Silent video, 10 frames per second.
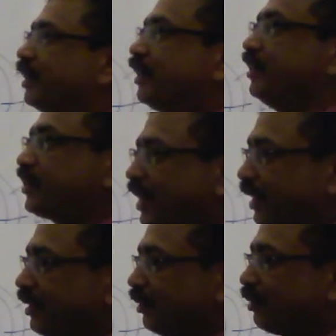
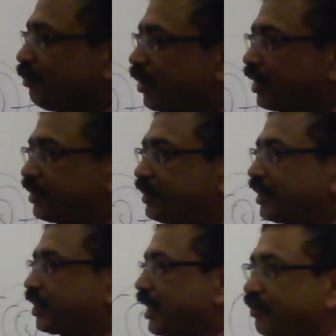inside part is
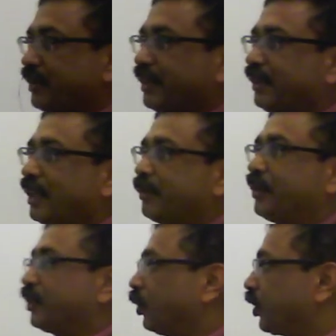the shaft, that
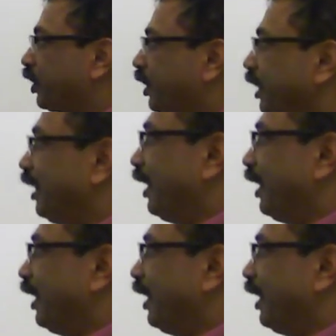means those 3